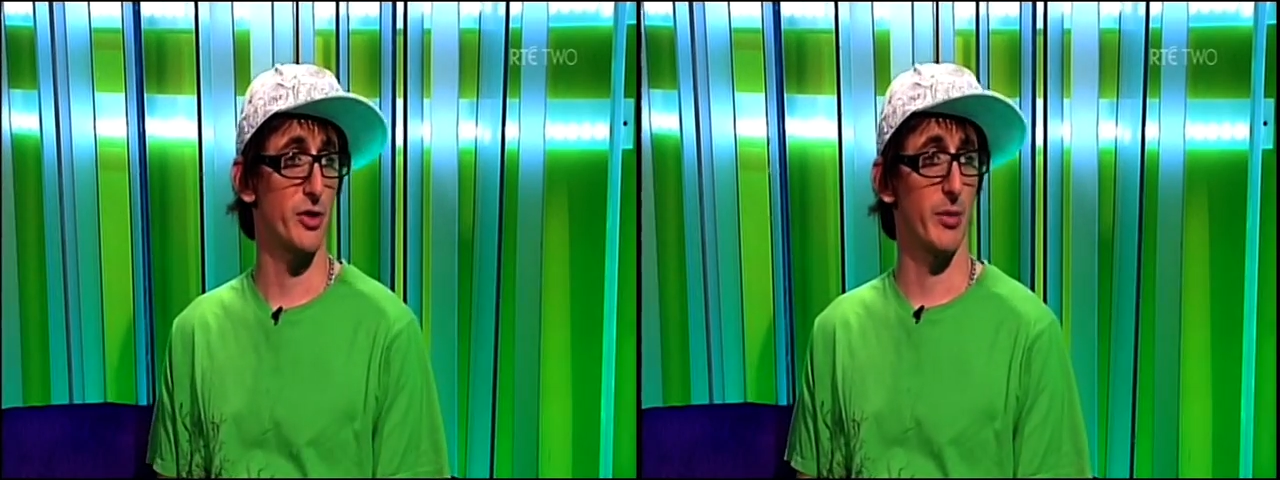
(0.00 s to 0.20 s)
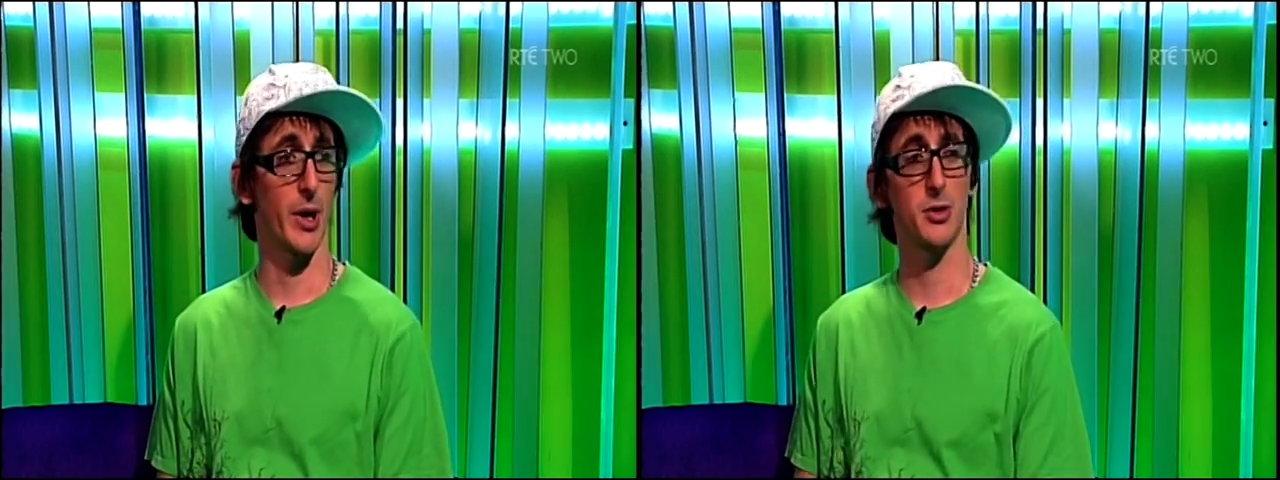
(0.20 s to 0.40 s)

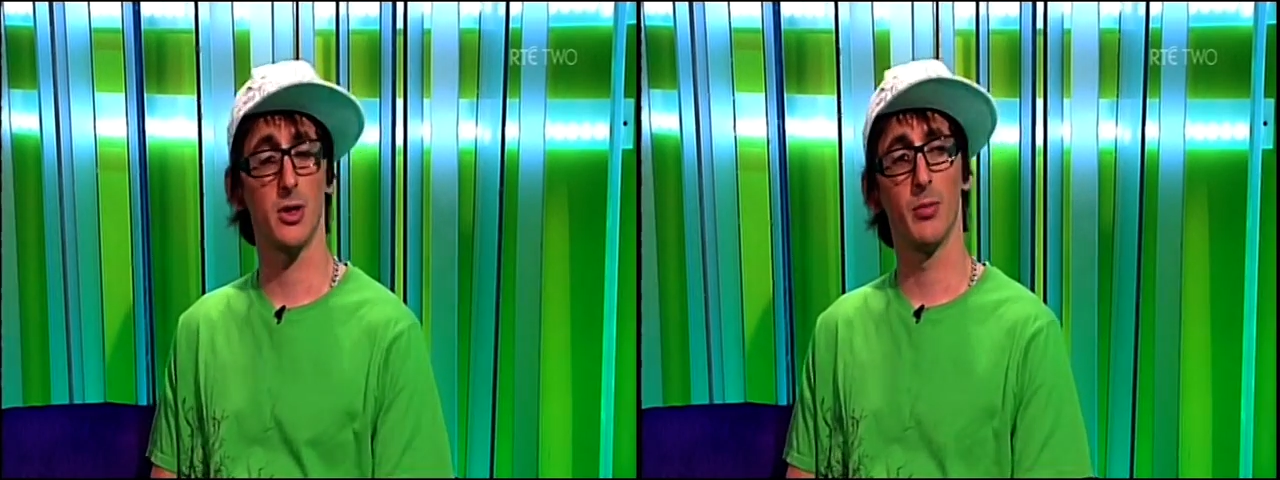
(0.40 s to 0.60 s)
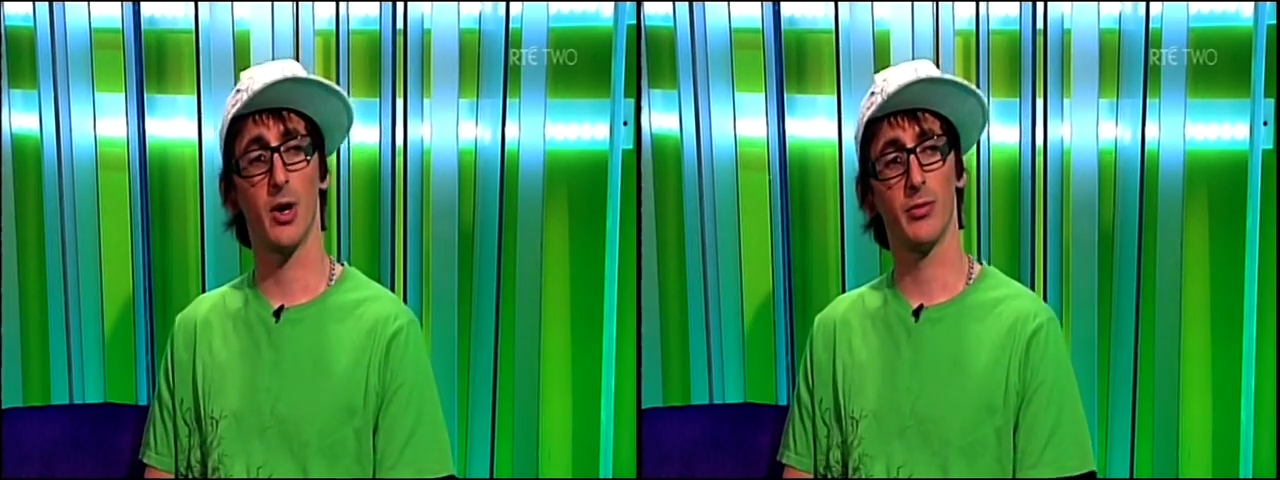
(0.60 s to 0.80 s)

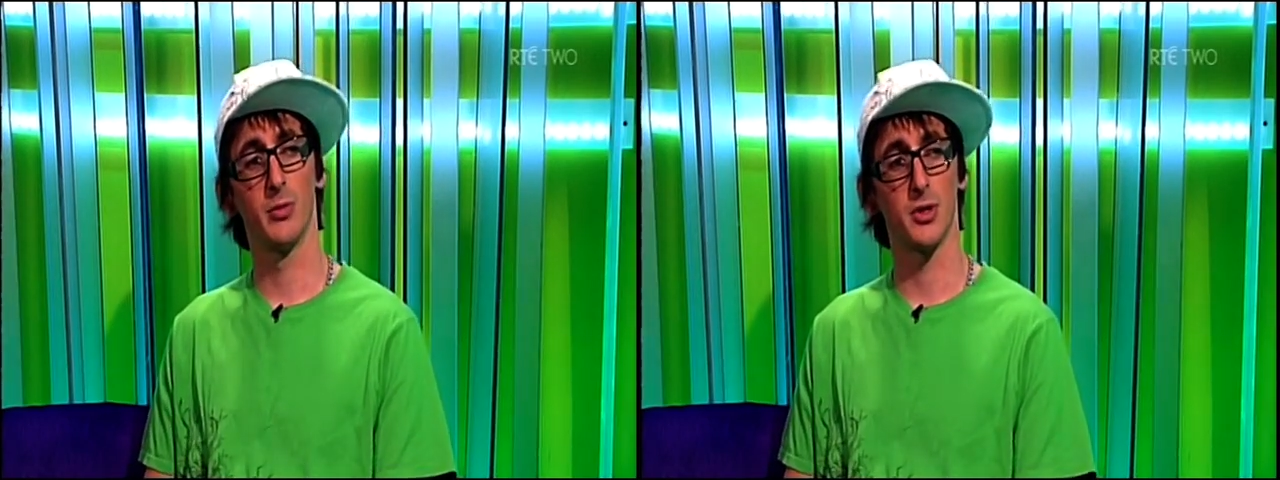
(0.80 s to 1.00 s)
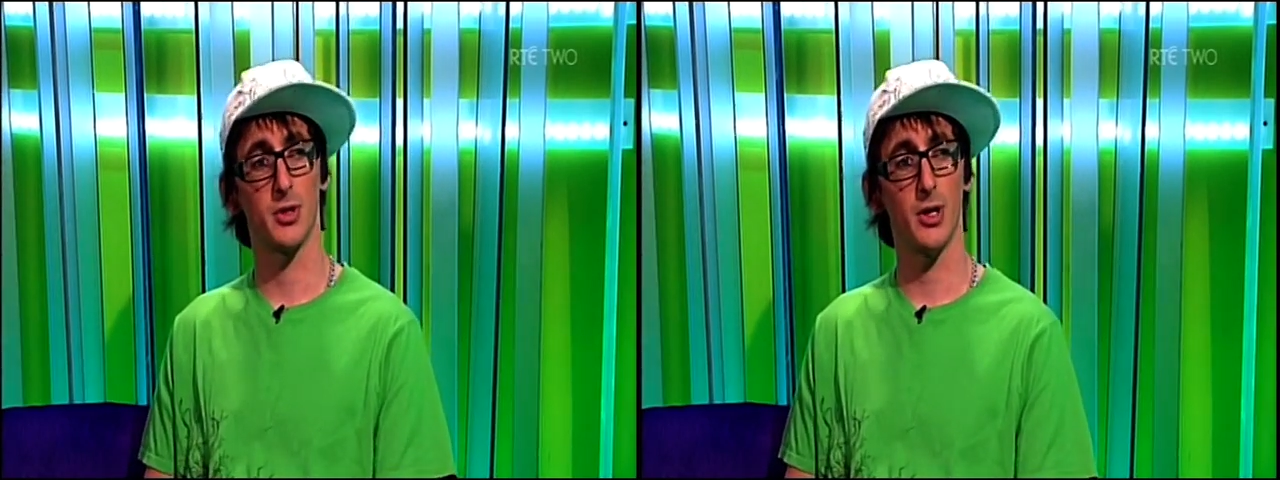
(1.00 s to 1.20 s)
magazine back from
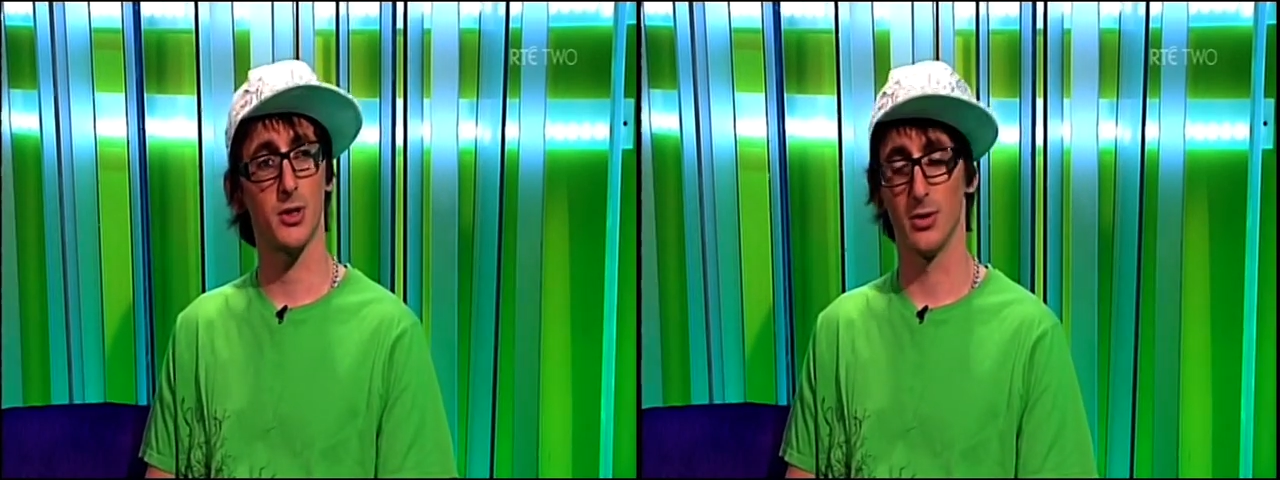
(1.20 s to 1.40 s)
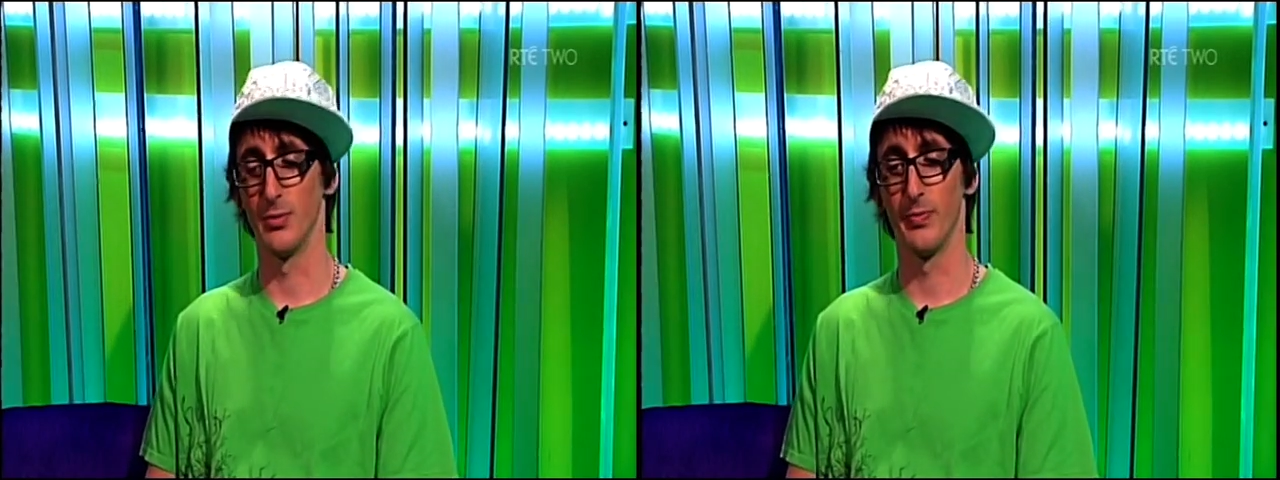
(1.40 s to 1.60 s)
the
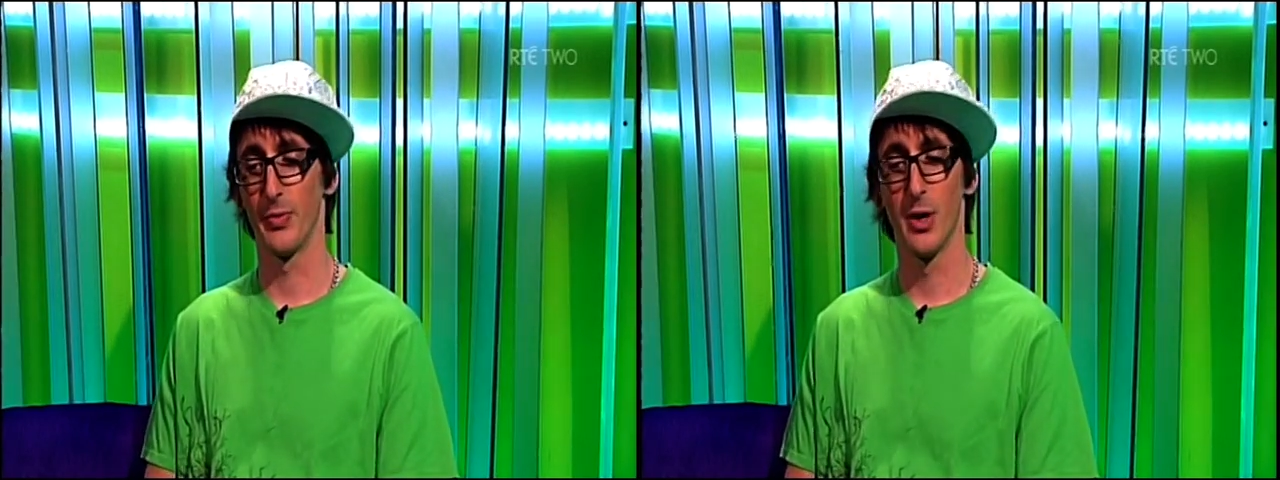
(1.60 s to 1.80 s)
States, and